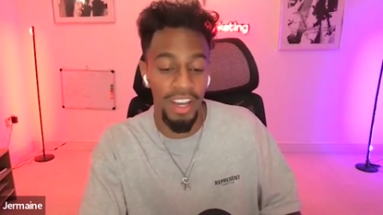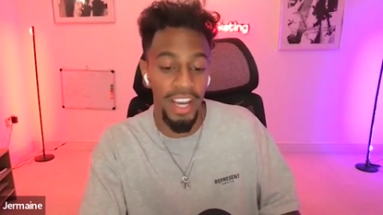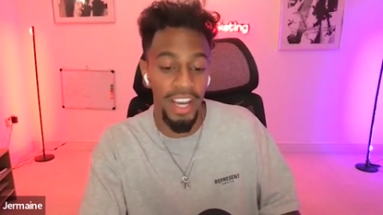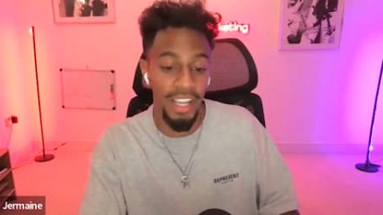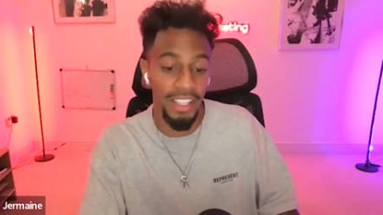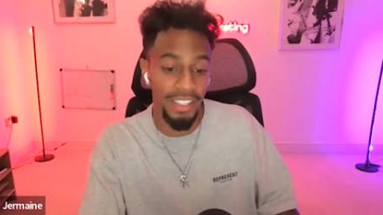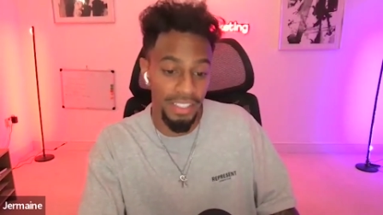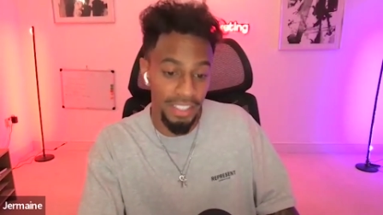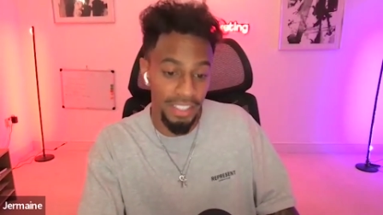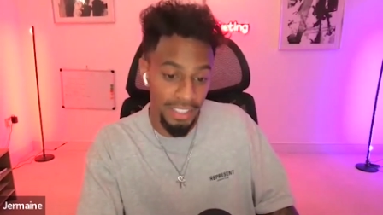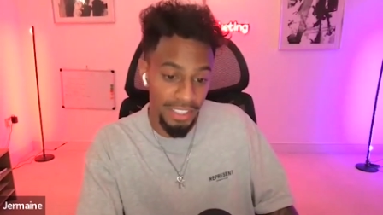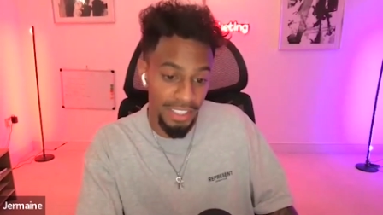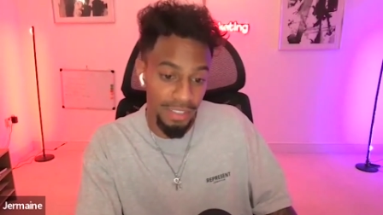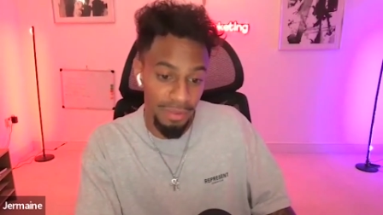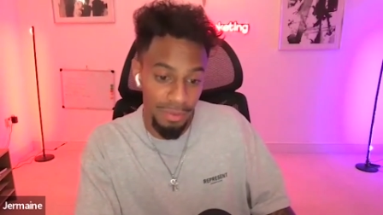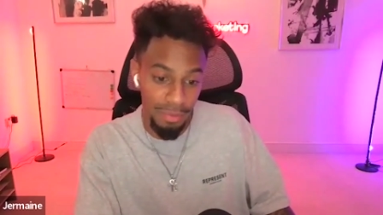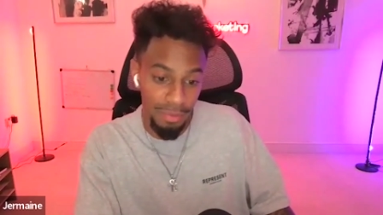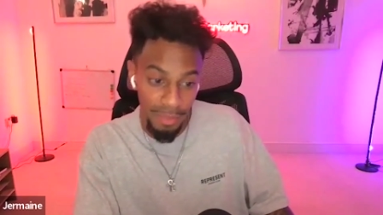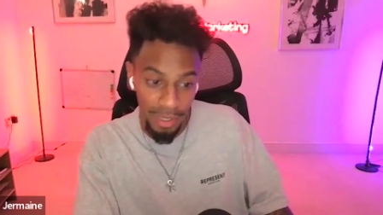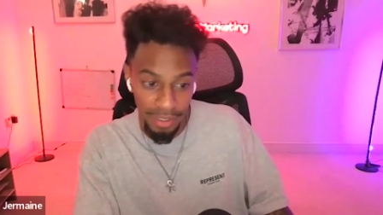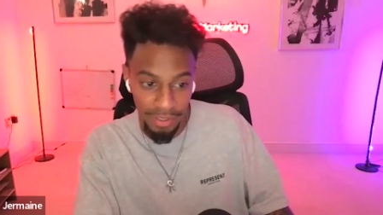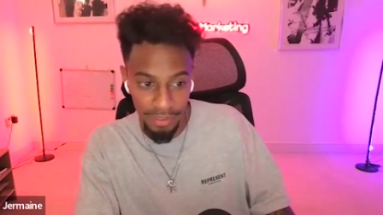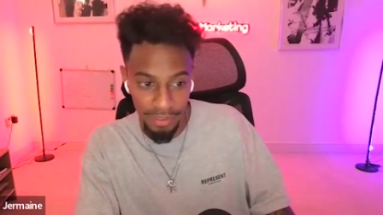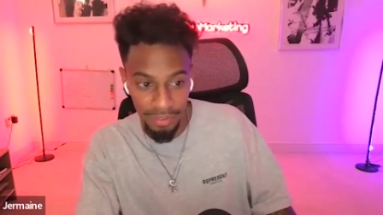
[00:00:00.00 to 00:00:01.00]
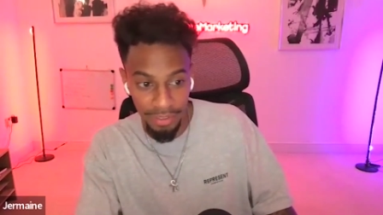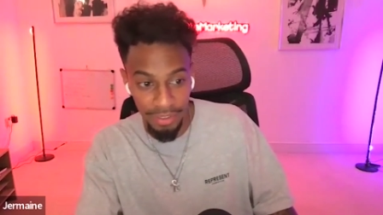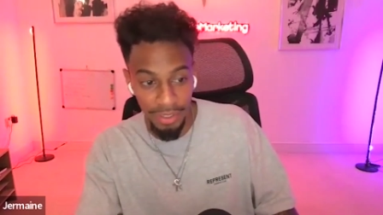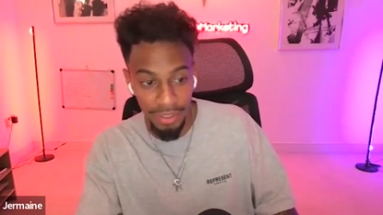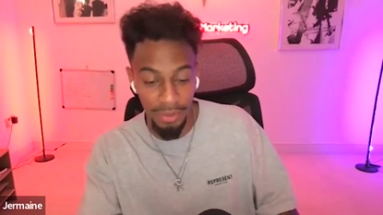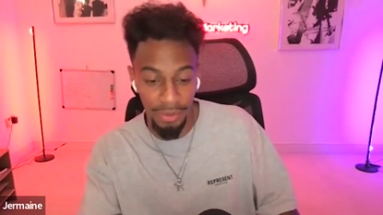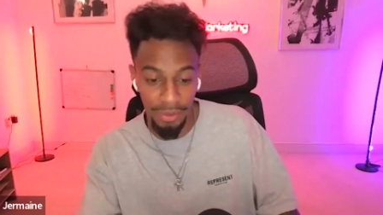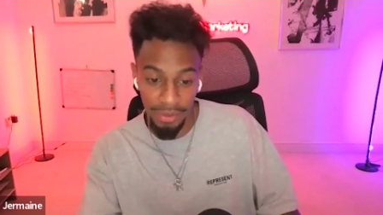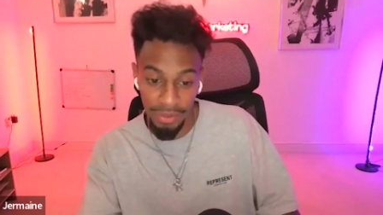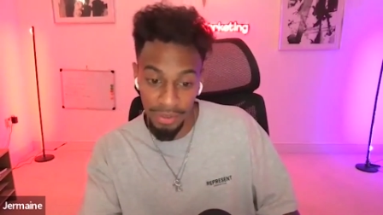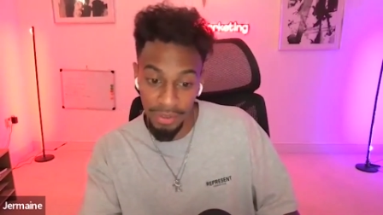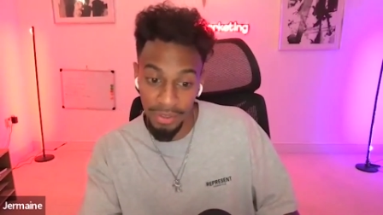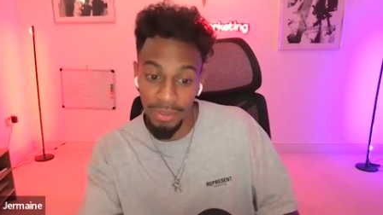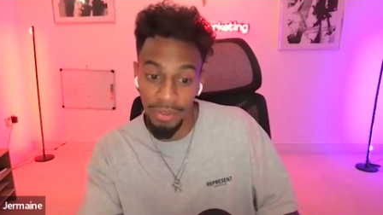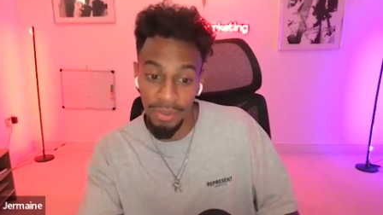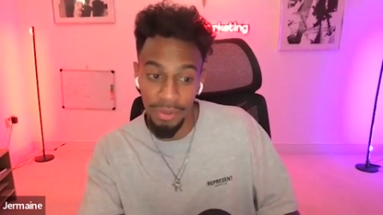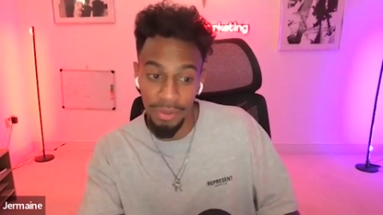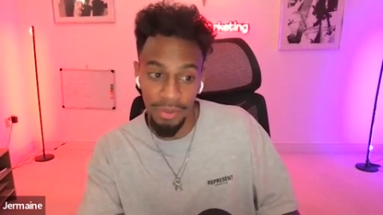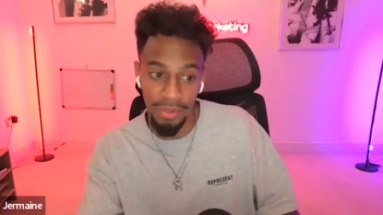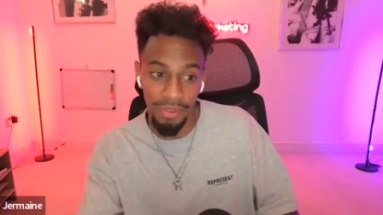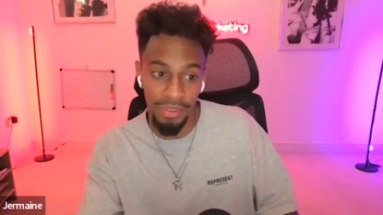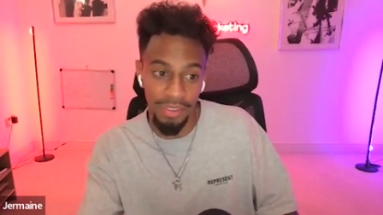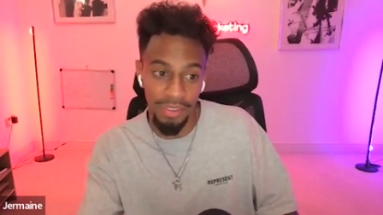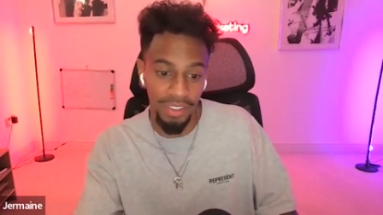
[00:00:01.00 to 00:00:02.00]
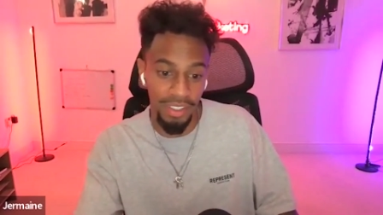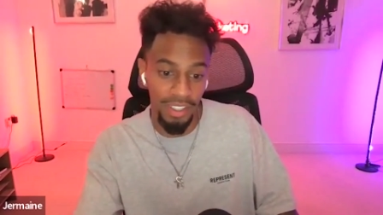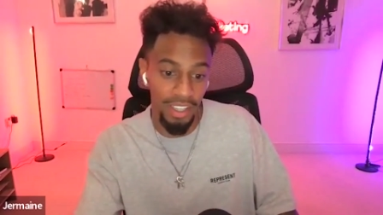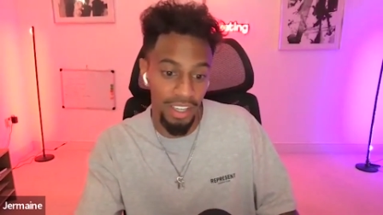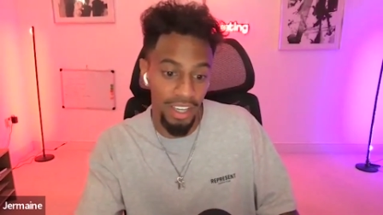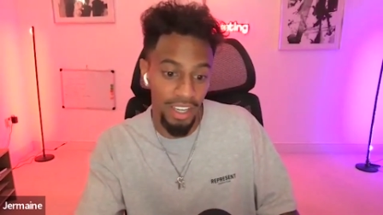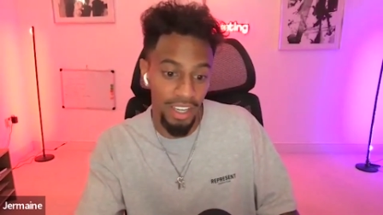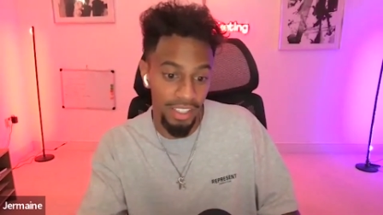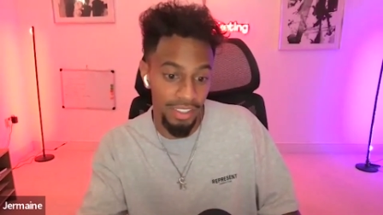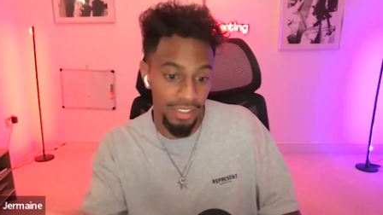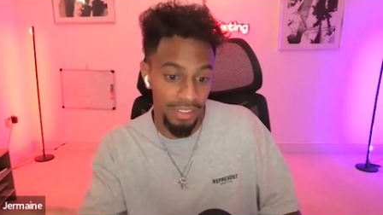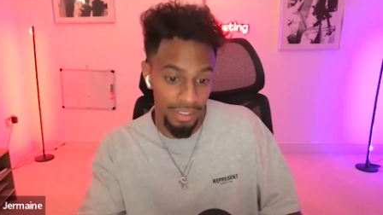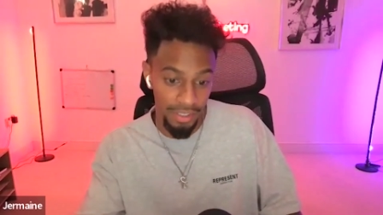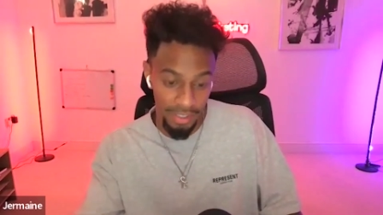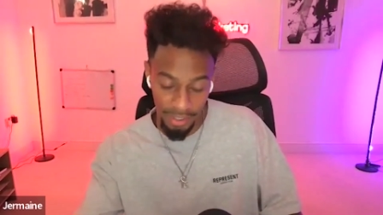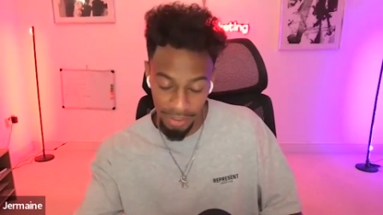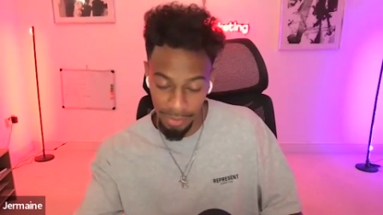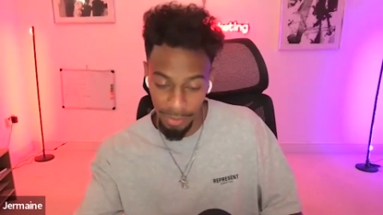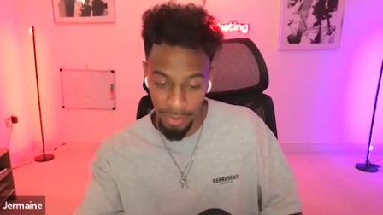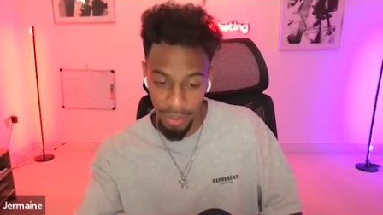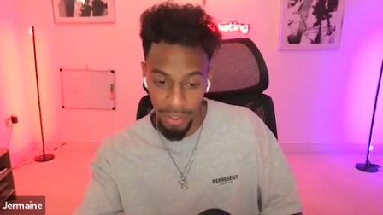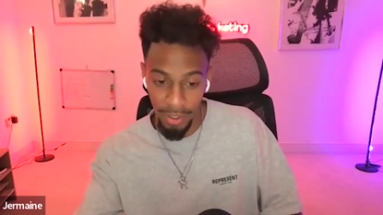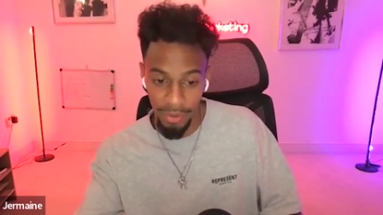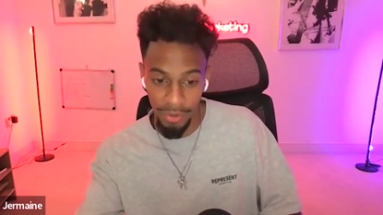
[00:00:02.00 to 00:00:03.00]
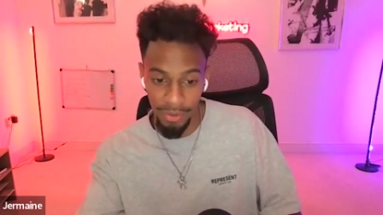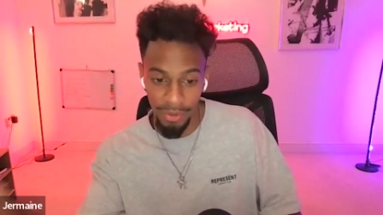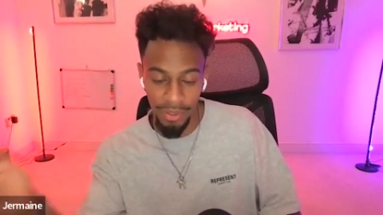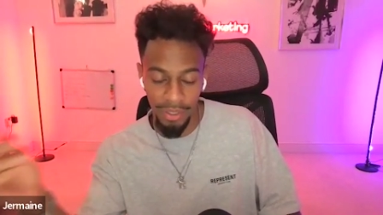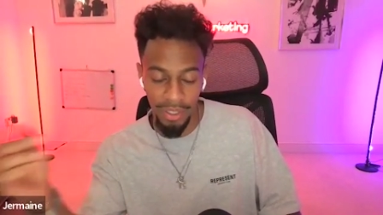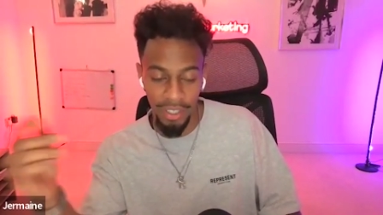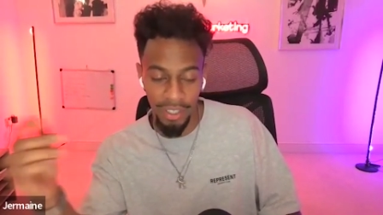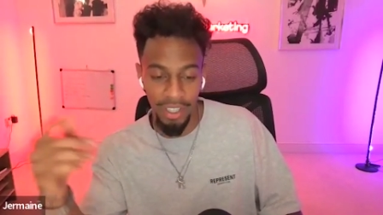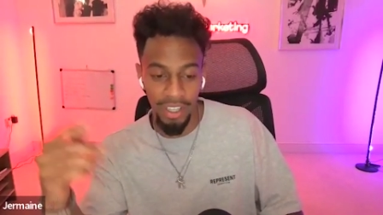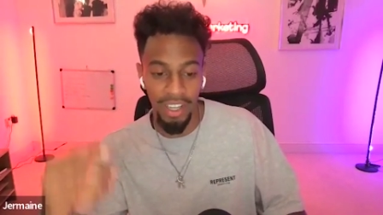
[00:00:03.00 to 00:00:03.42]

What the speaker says: it did give me massive skills to use into this world.